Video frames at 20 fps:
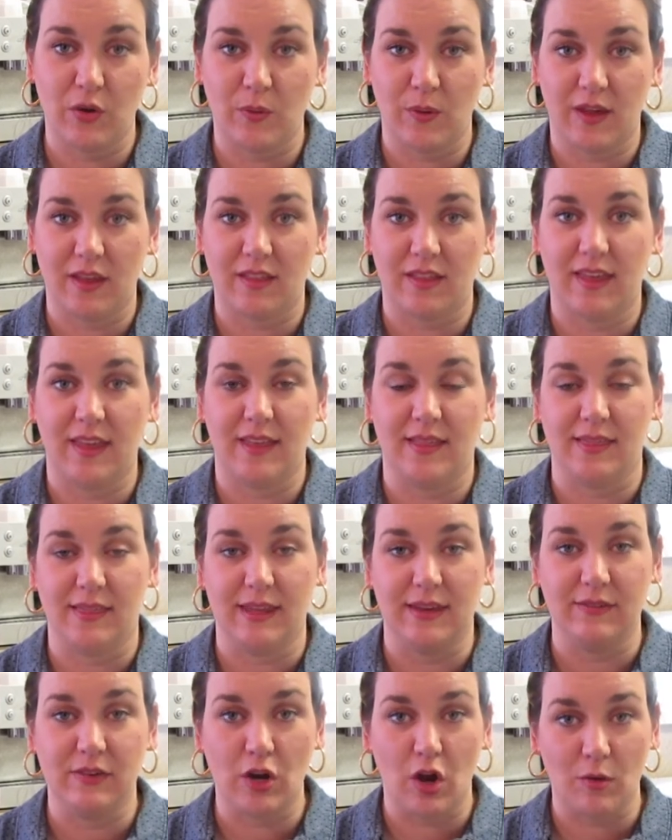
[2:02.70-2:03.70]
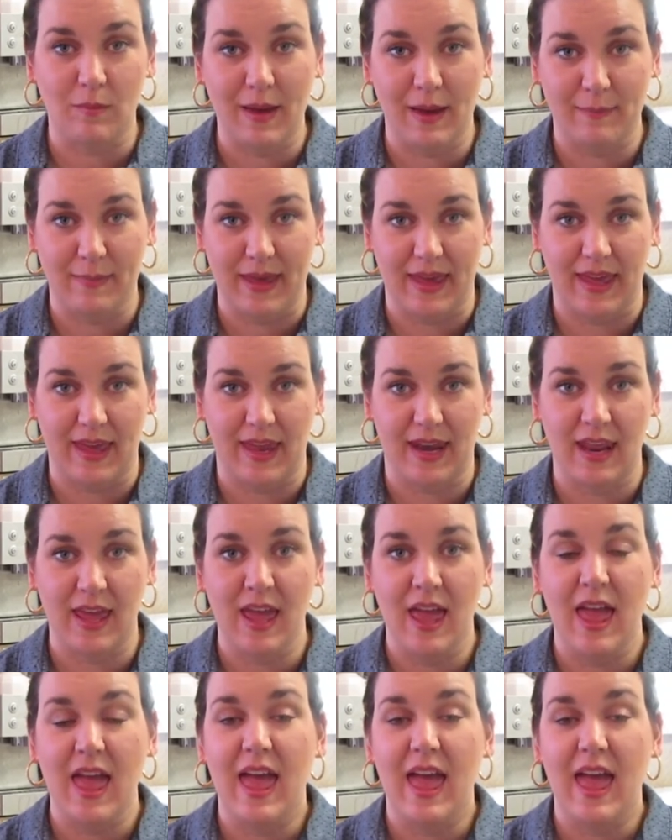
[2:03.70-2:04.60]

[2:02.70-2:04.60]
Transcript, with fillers: quickly, leave it on my bed,